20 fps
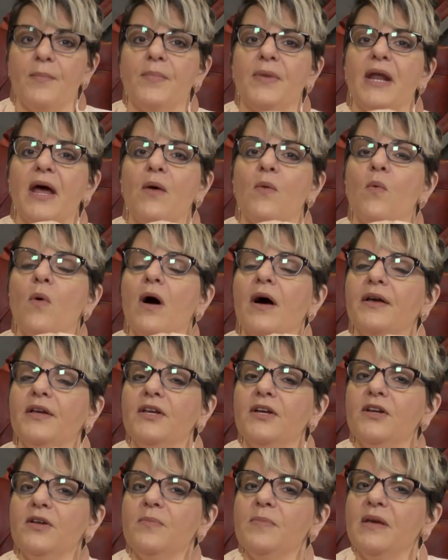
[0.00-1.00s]
But I want
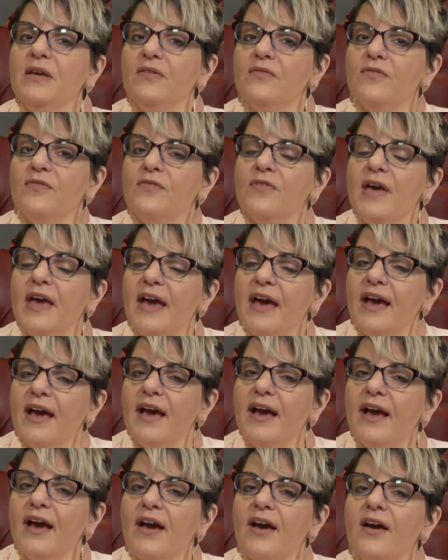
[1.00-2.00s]
you to be
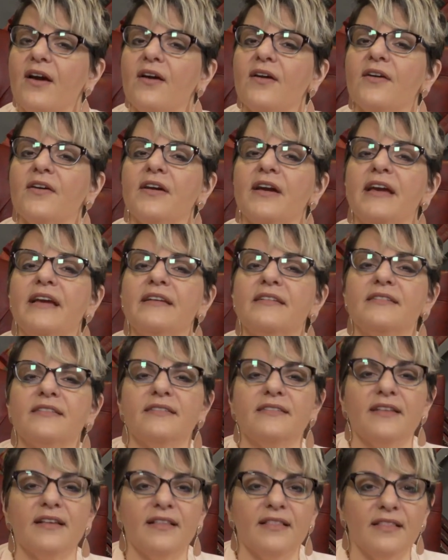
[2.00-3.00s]
very
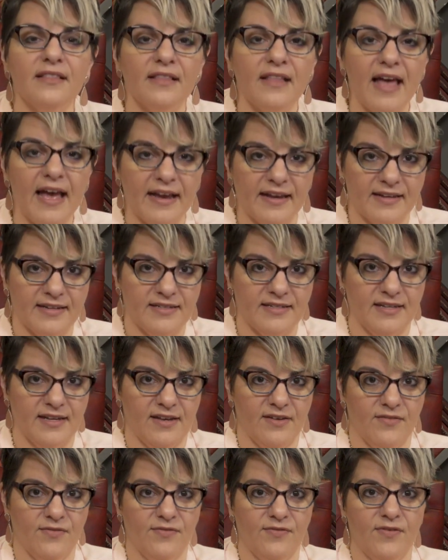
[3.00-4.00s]

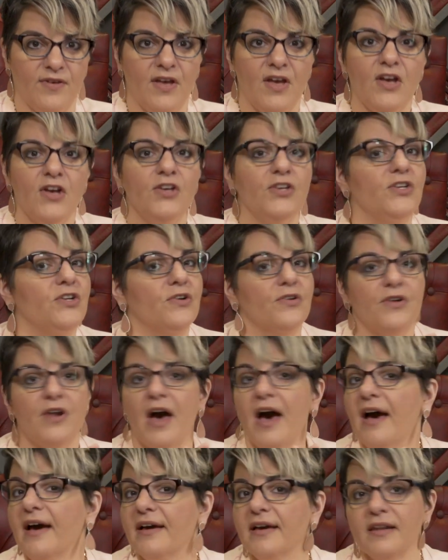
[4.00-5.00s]
selective. You're
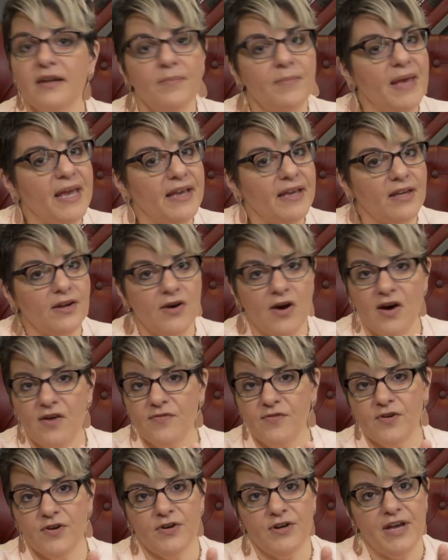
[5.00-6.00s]
not going to make an
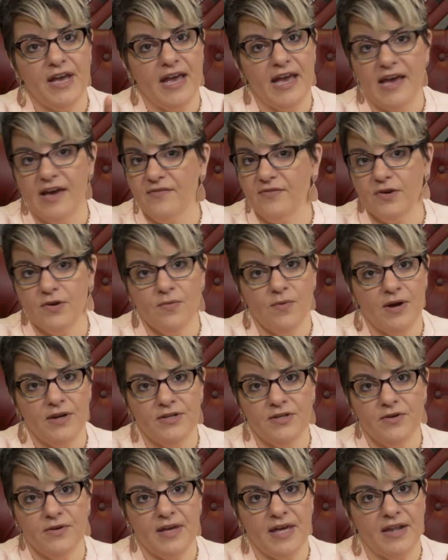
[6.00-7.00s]
offer to everyone
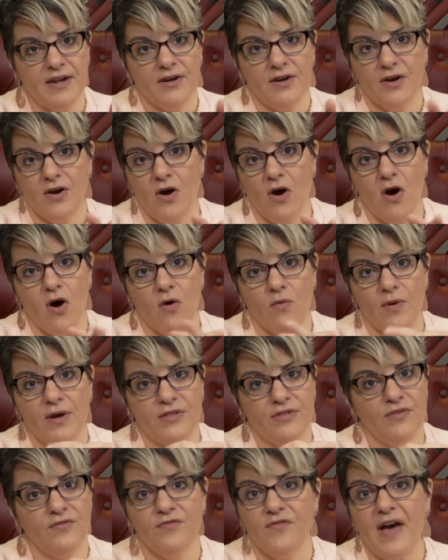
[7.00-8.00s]
you get on a call
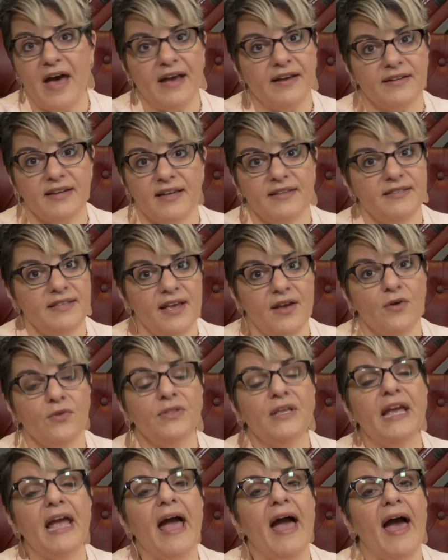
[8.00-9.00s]
with. In fact, I'd say
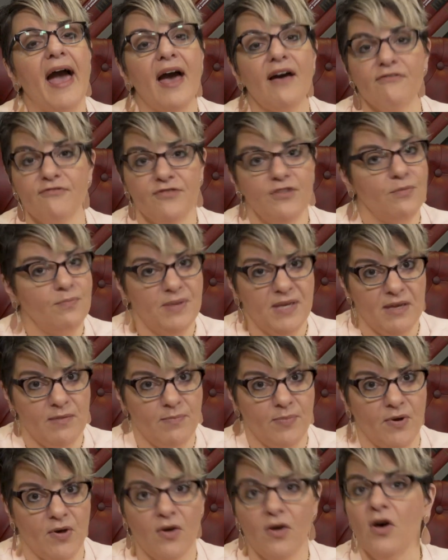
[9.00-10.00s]
only half the
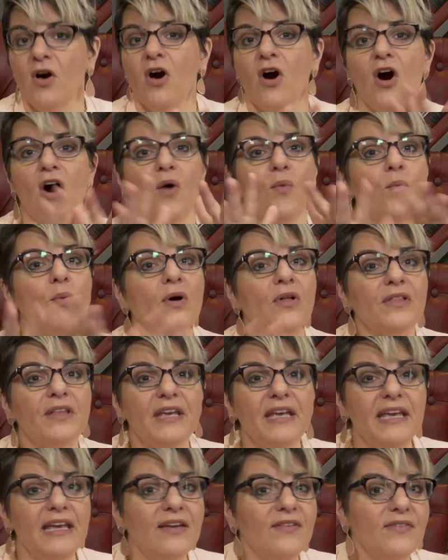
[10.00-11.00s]
people will
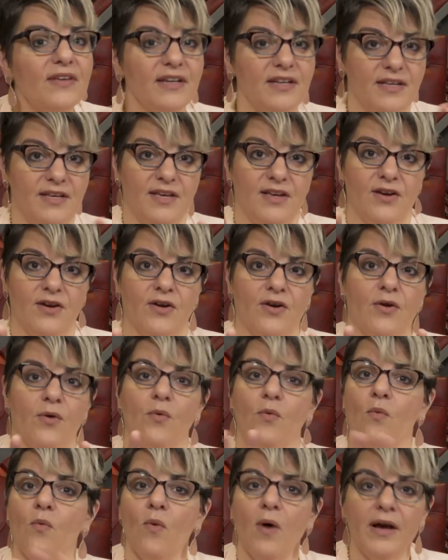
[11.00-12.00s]
even hear
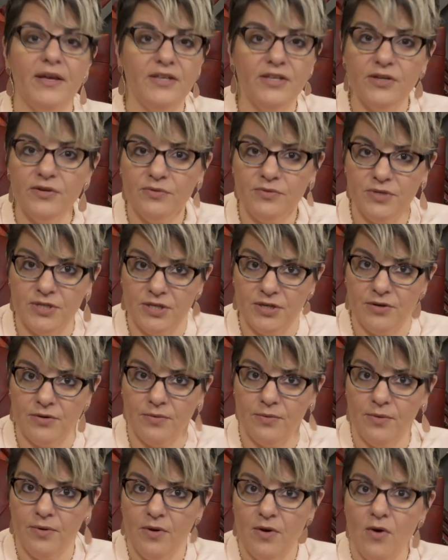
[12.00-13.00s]
what you
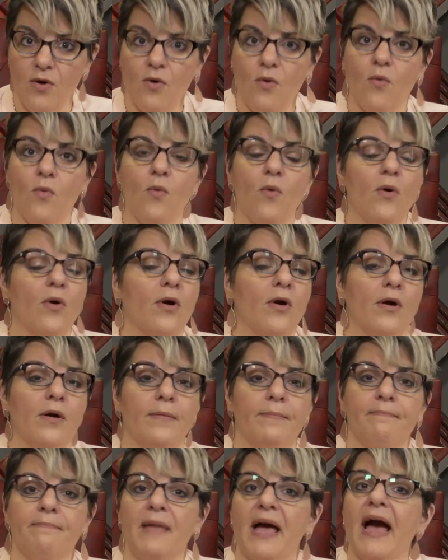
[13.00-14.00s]
do
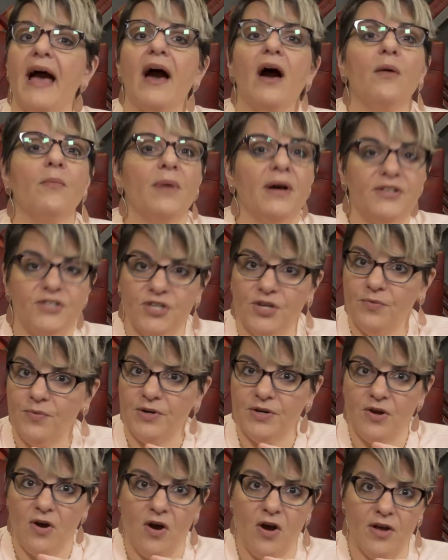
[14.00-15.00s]
or how much it
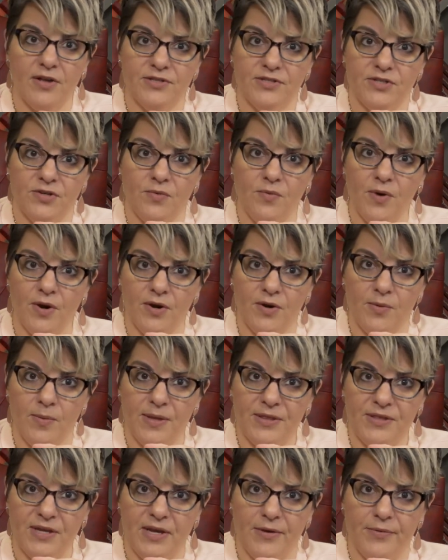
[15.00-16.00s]
would cost to work
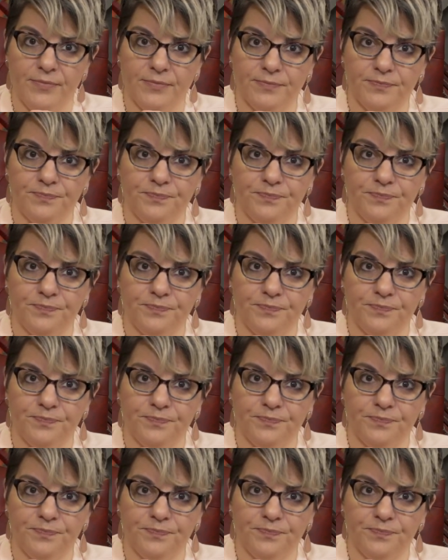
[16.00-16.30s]
with you.